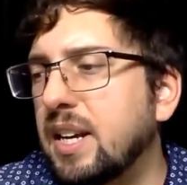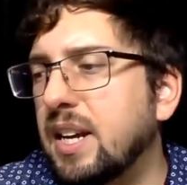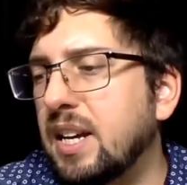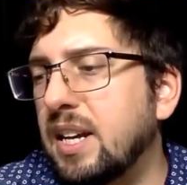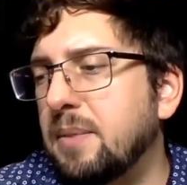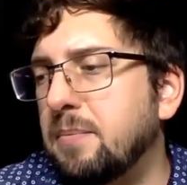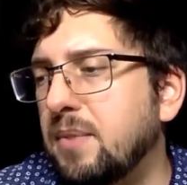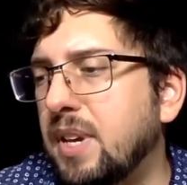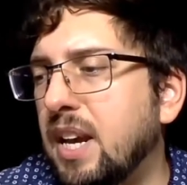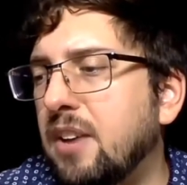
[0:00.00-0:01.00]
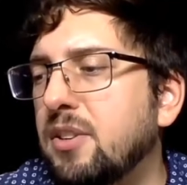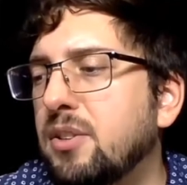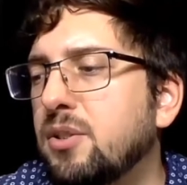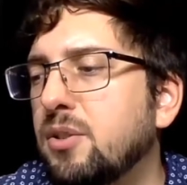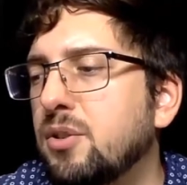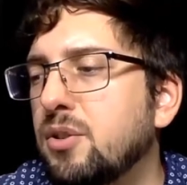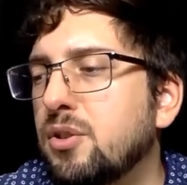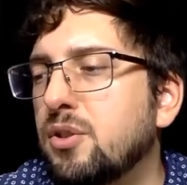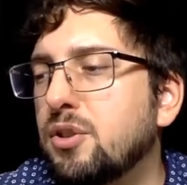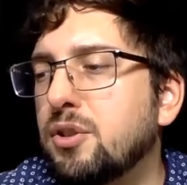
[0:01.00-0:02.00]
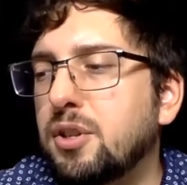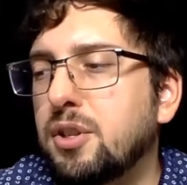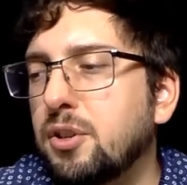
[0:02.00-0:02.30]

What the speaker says: I haven't took